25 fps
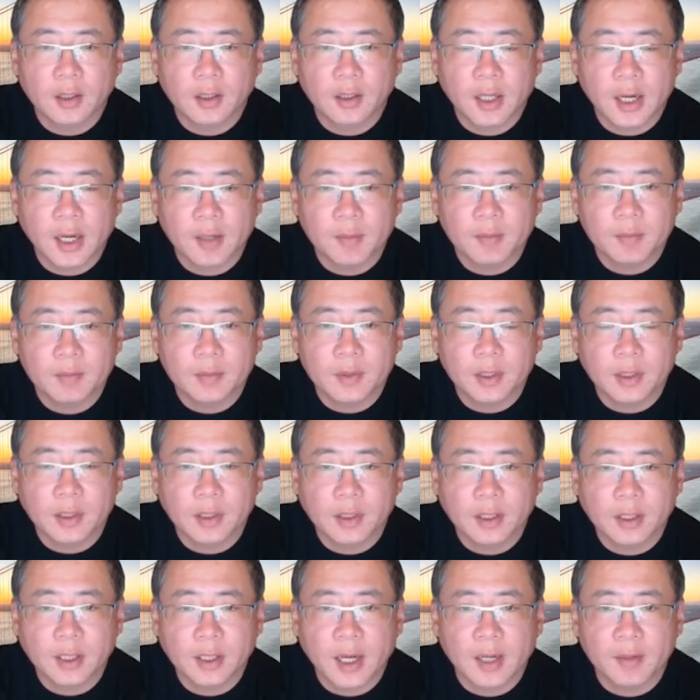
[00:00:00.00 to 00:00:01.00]
time
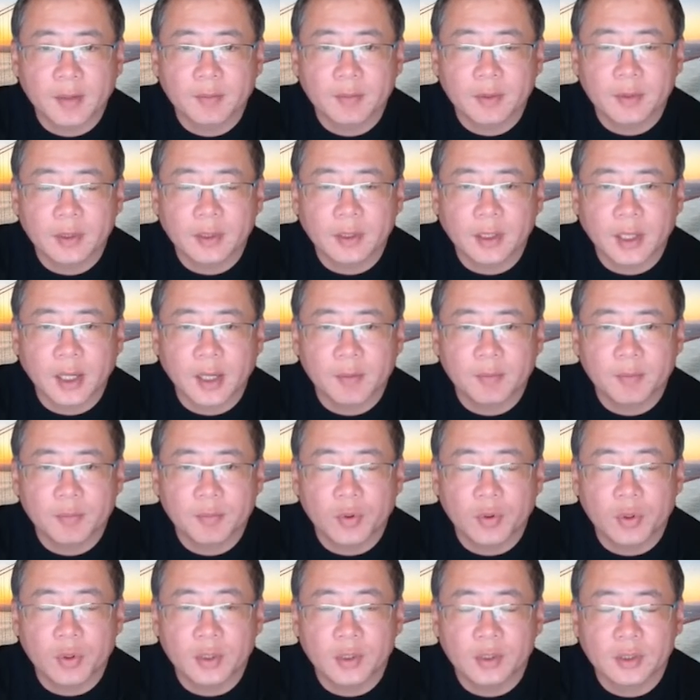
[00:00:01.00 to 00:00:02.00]

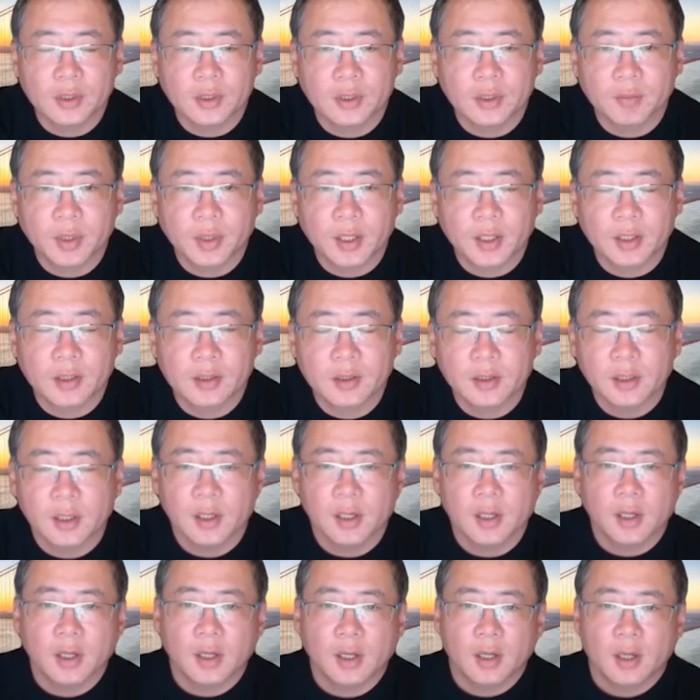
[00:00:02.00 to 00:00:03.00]
points, because
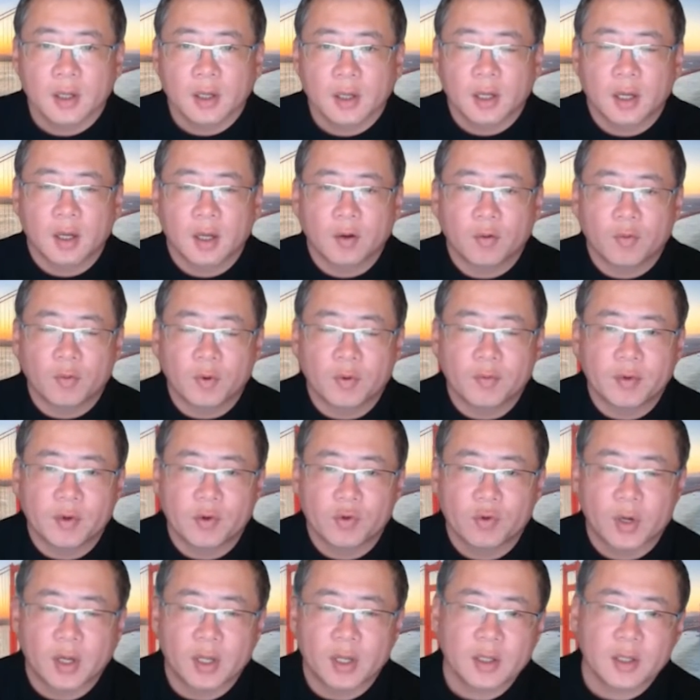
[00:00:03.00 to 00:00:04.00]
when we
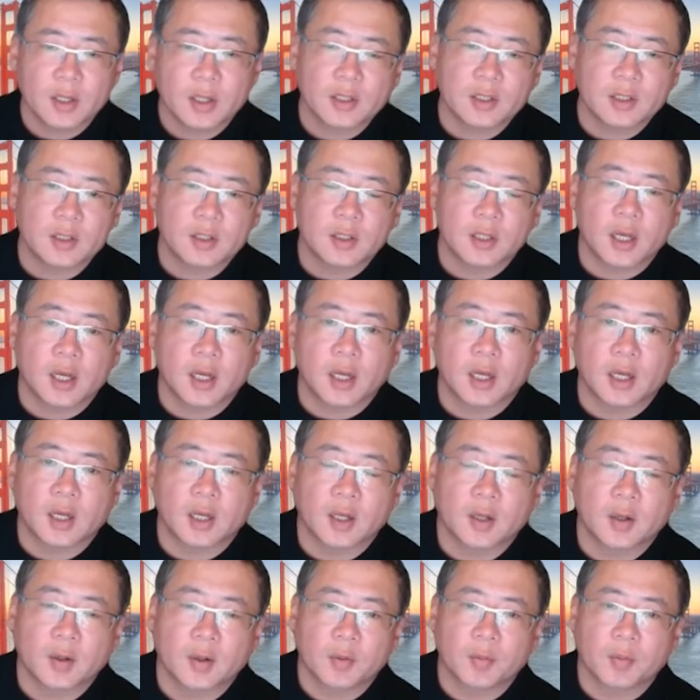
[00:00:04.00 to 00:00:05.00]
run this
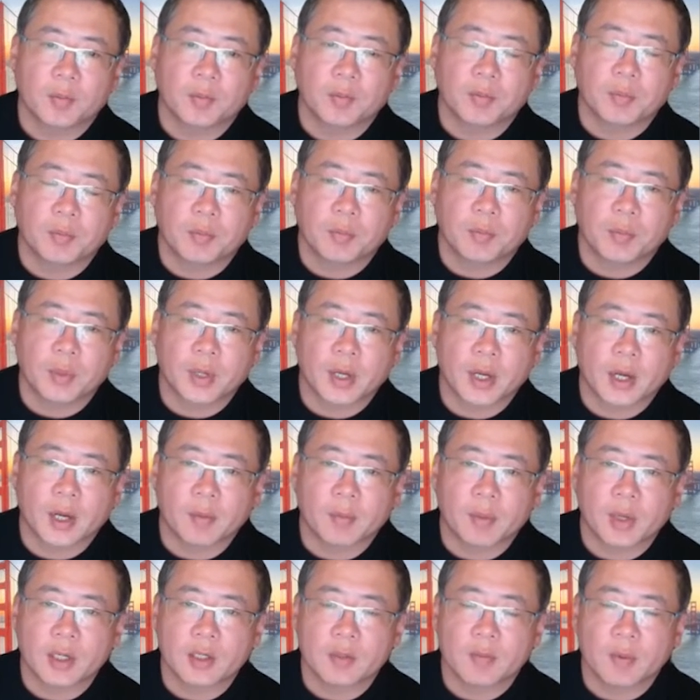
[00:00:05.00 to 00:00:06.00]
BI
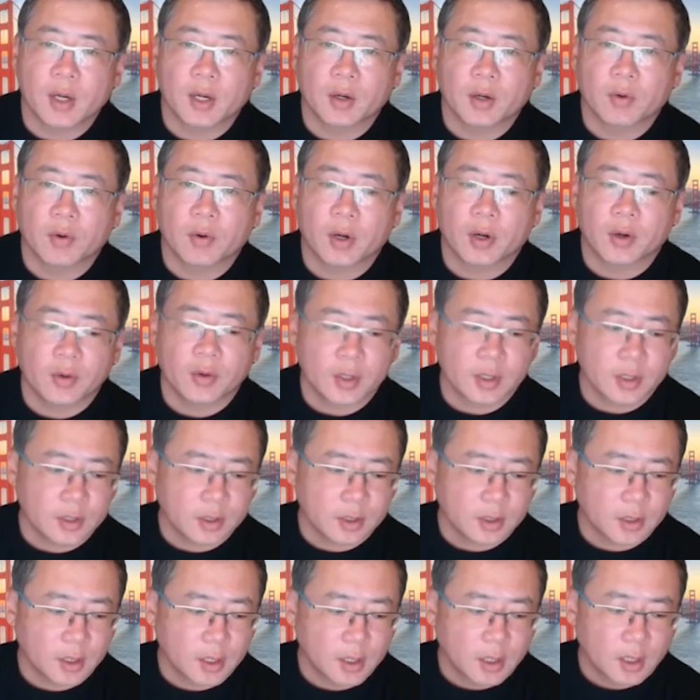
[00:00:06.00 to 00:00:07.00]
benchmark
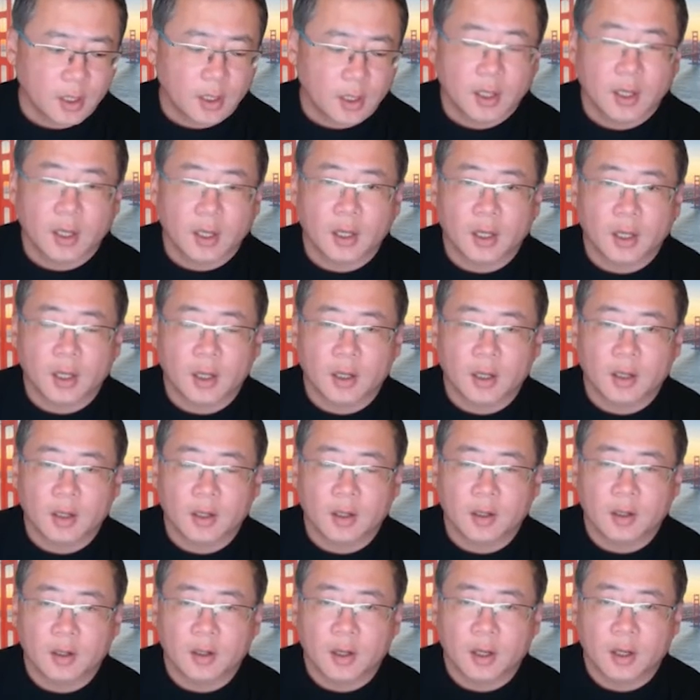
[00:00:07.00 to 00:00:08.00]
queries,
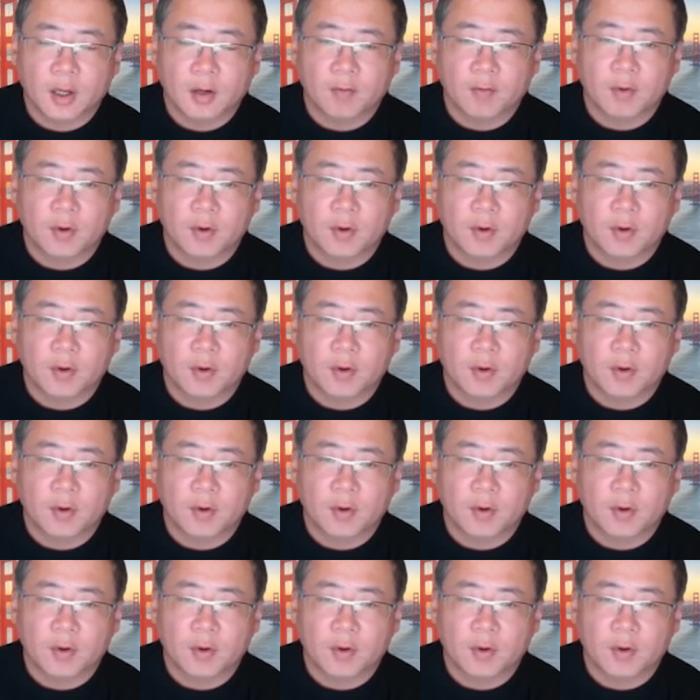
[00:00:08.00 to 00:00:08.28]
it